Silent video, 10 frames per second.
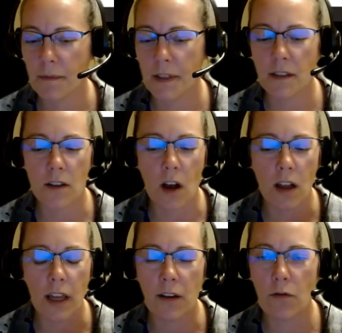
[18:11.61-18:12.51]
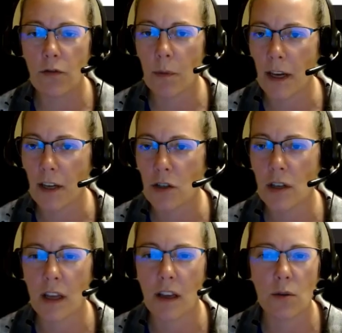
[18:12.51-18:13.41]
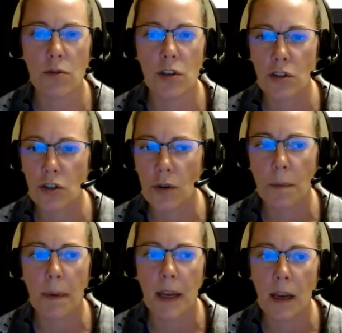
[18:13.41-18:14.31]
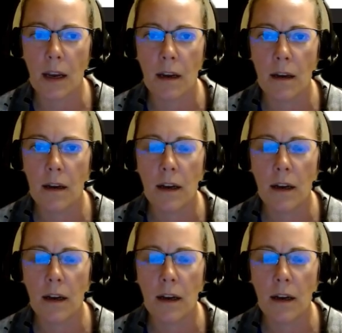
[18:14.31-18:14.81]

This is all information that you just should be